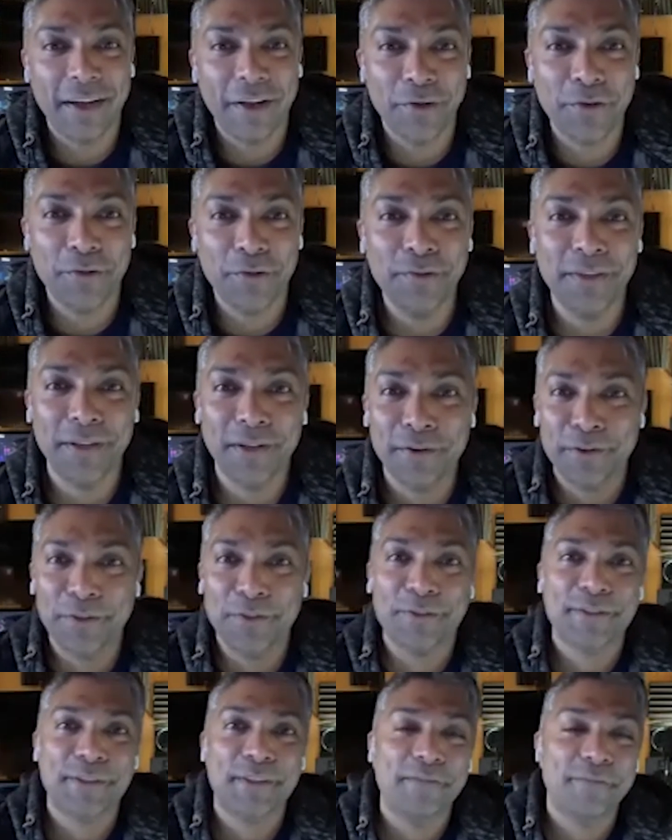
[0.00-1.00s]
know, including
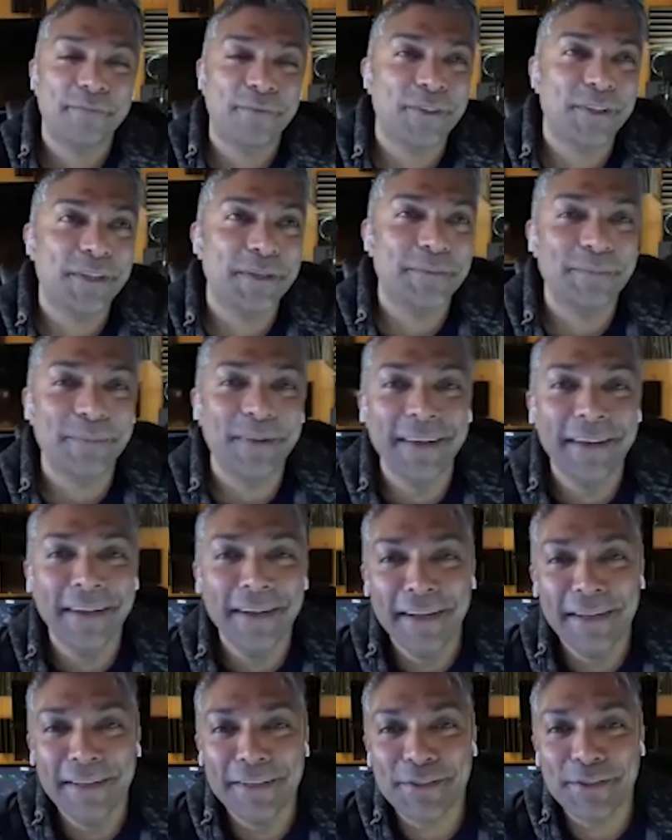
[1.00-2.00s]
yourself, Pradip.
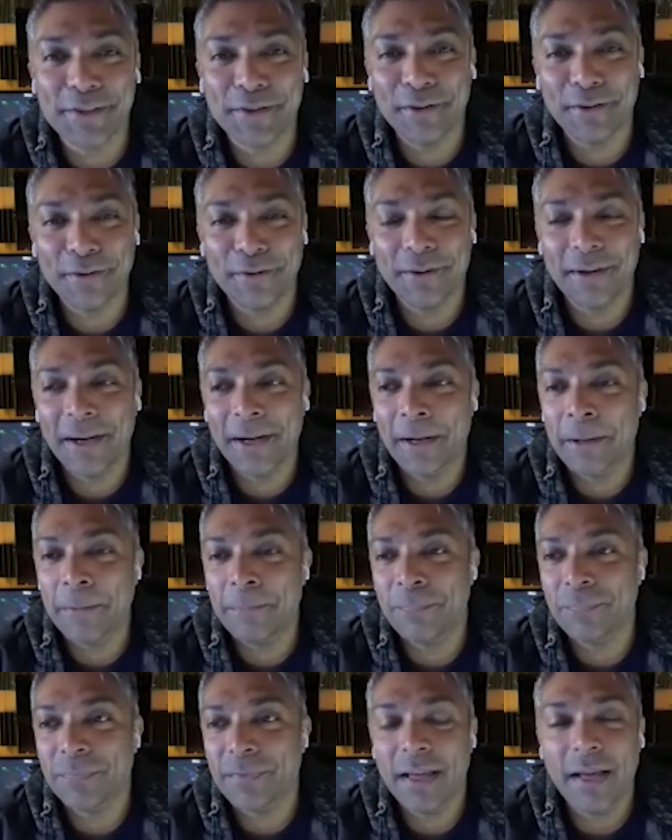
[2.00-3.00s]
So I
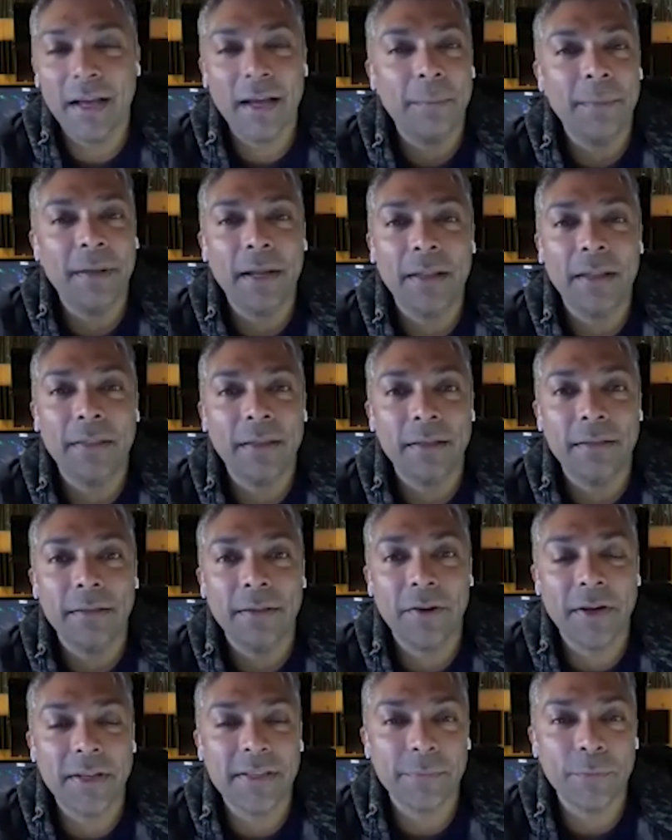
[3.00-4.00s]
think
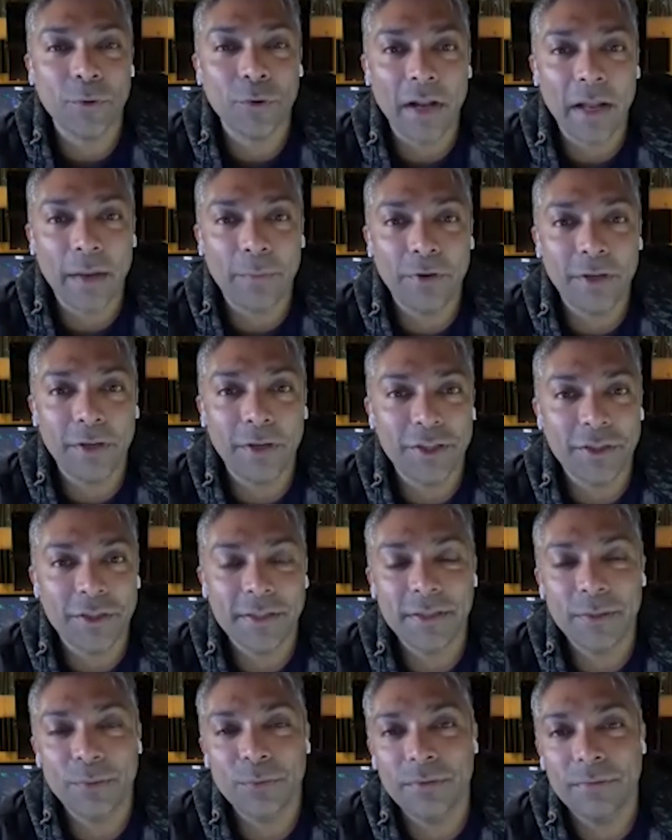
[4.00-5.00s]
there are some
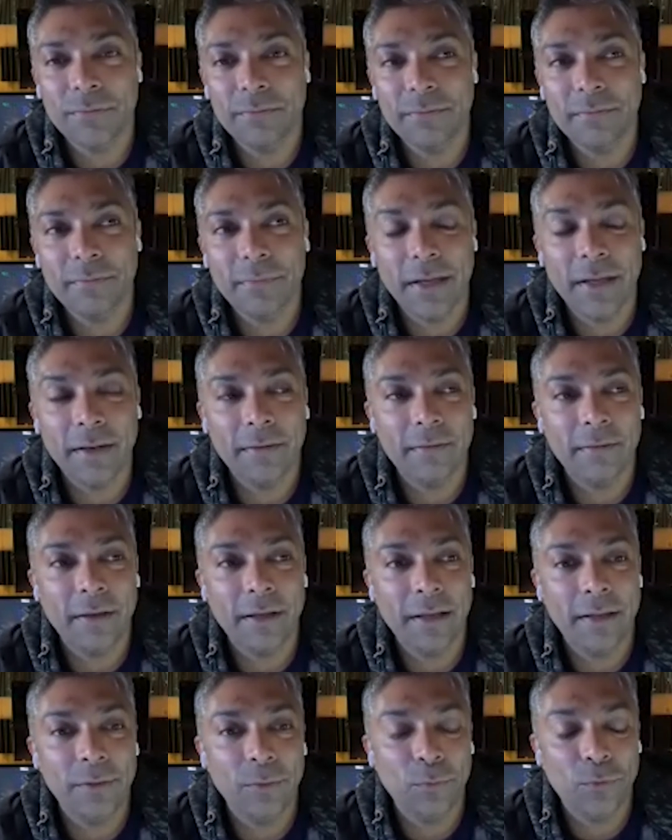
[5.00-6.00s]
collaborations in
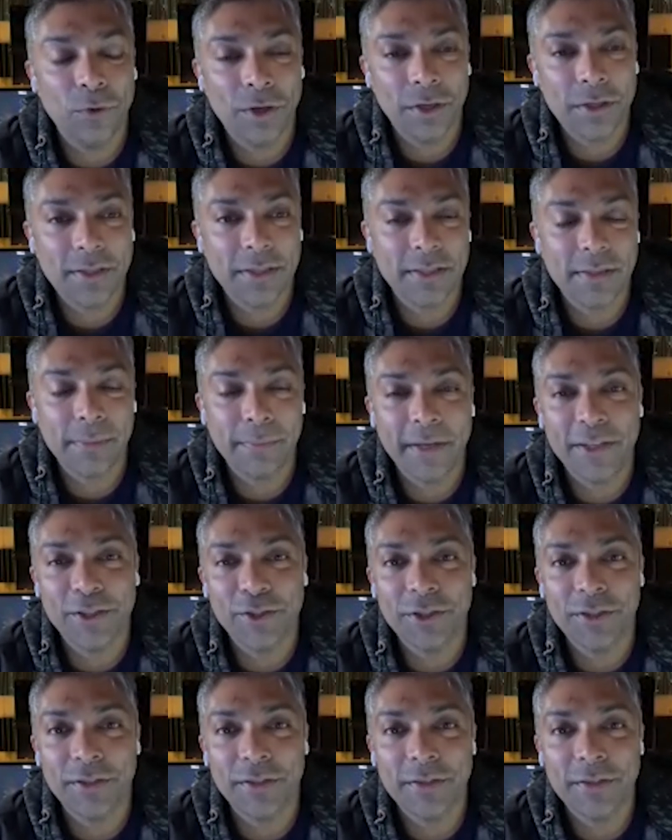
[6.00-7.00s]
the works. As I
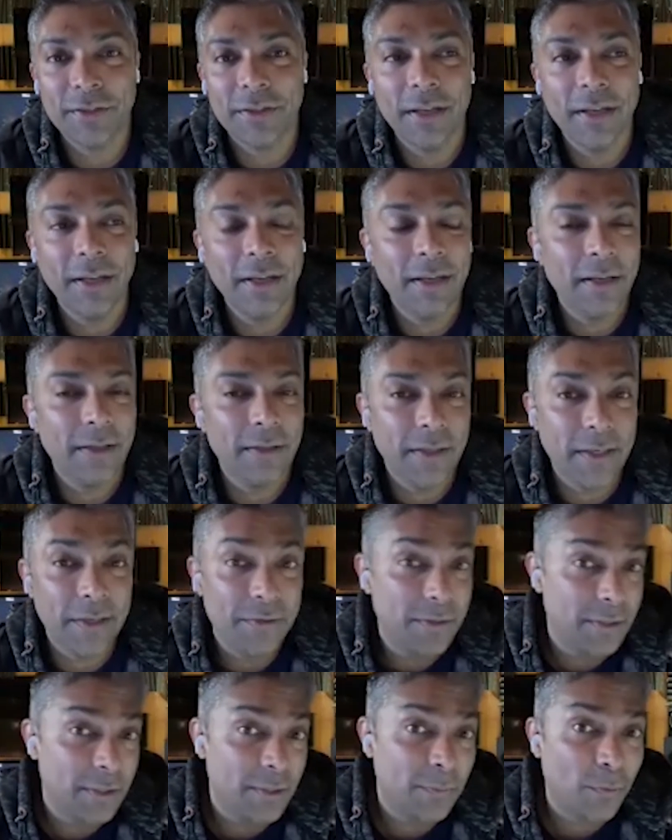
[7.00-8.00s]
mentioned, there
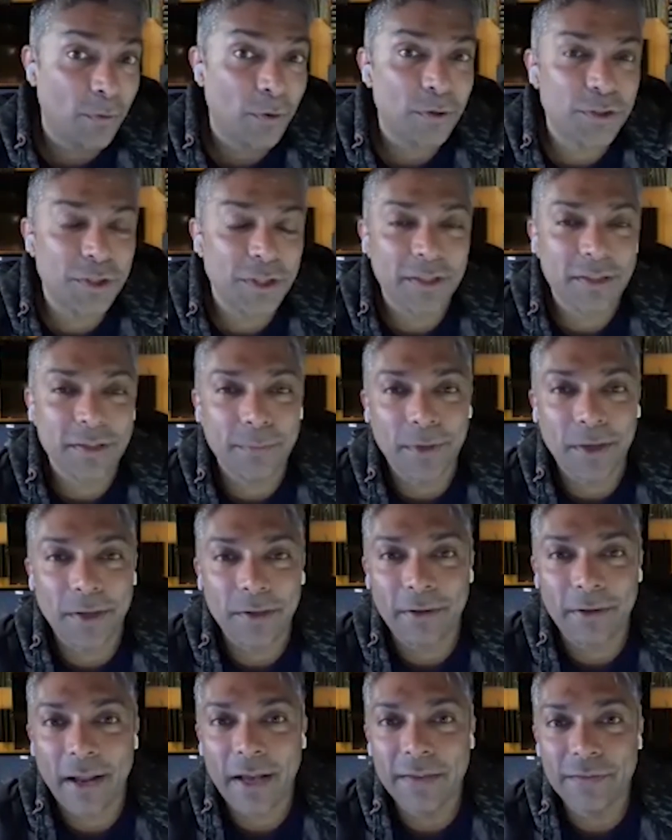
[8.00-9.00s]
is this project
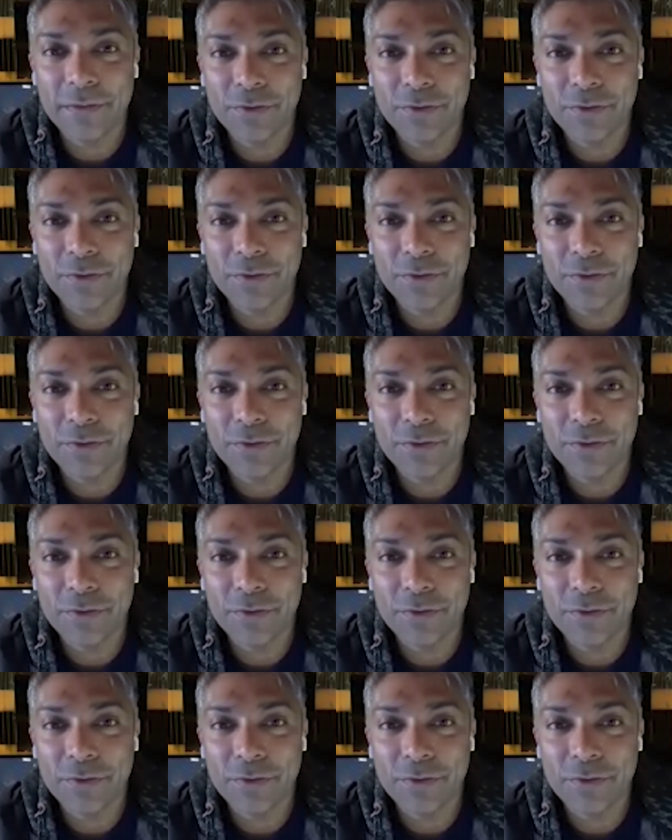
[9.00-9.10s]
about live